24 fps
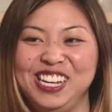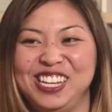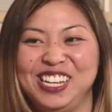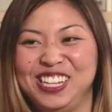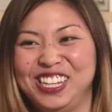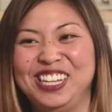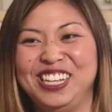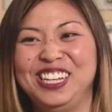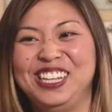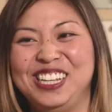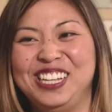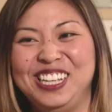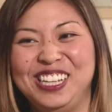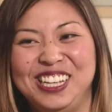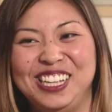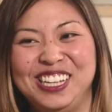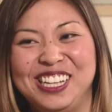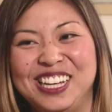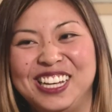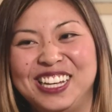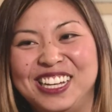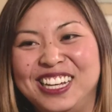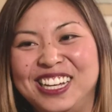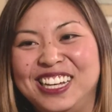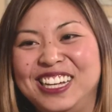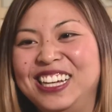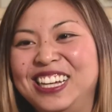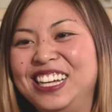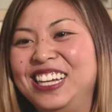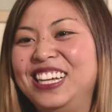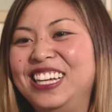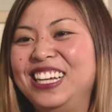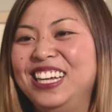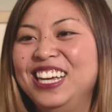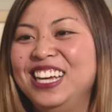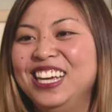so
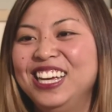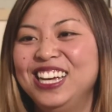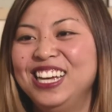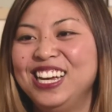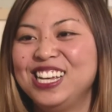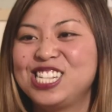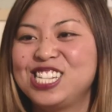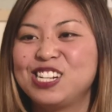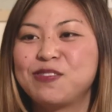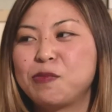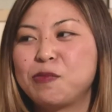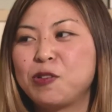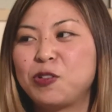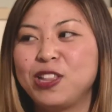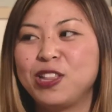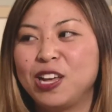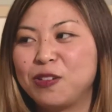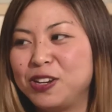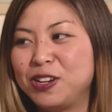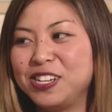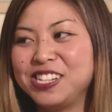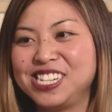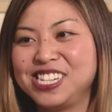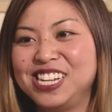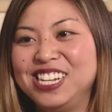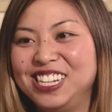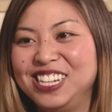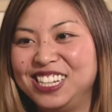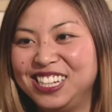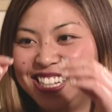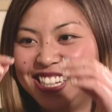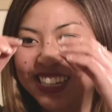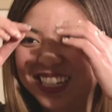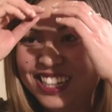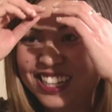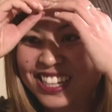I don't know who that was.
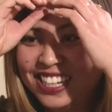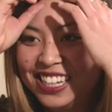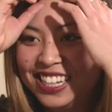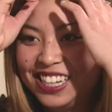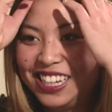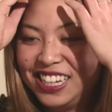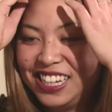I hear